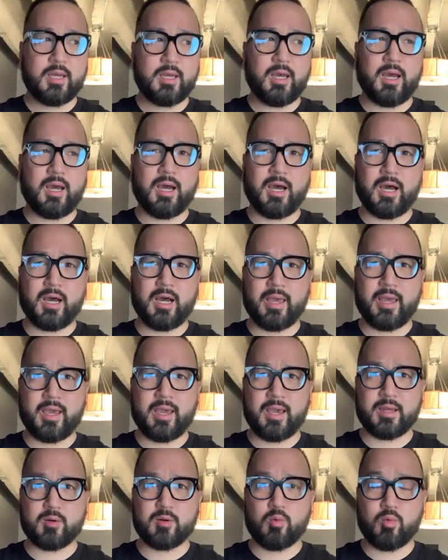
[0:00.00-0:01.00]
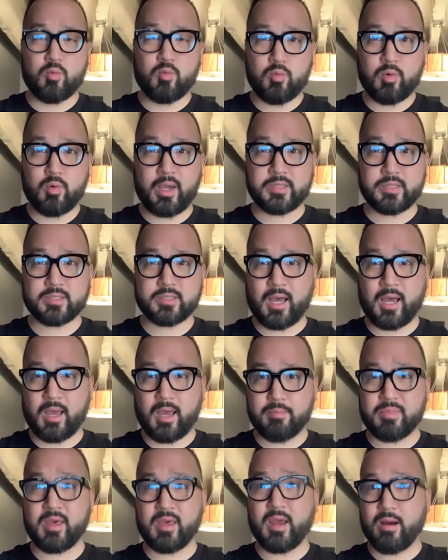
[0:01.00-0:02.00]
uh, and waste time
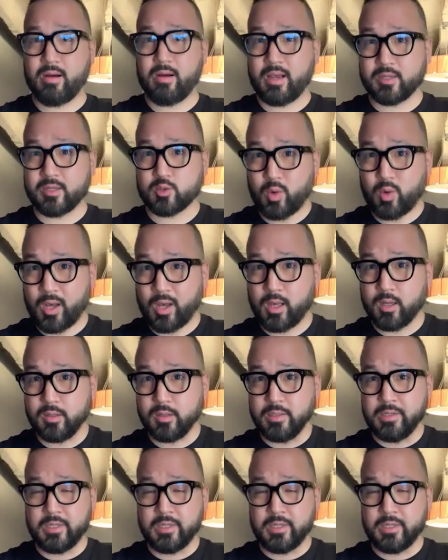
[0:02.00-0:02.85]
there as well.